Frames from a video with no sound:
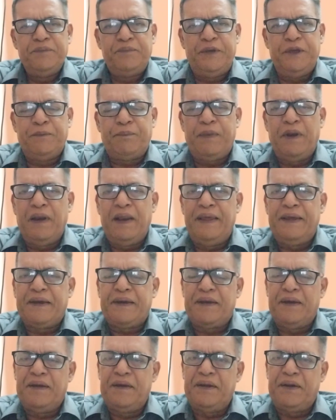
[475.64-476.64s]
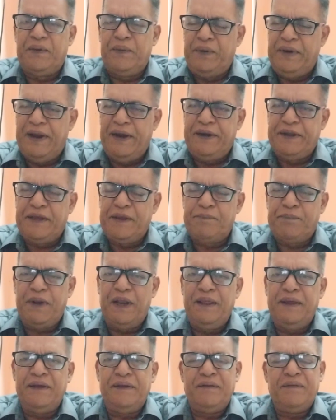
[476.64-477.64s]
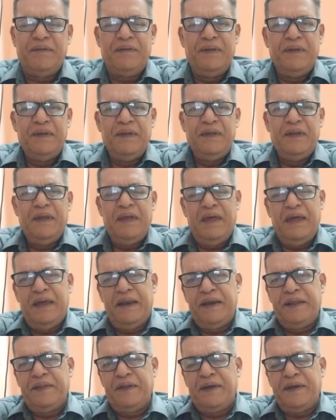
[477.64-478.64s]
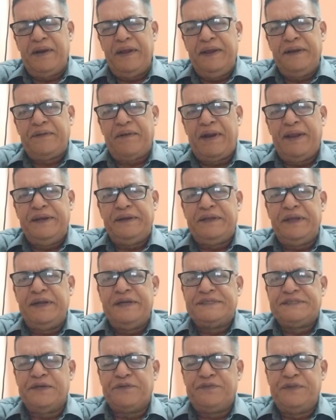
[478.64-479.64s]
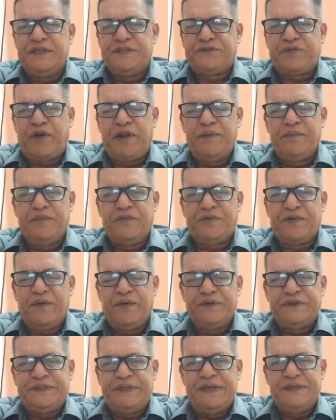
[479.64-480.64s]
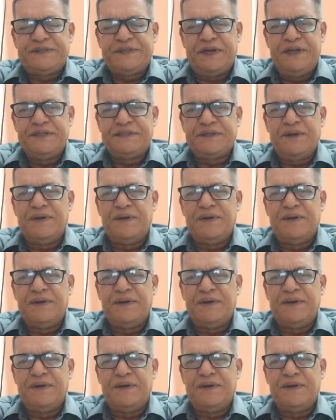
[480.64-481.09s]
people like Rudyard Kipling, and the great writers of the stream of consciousness,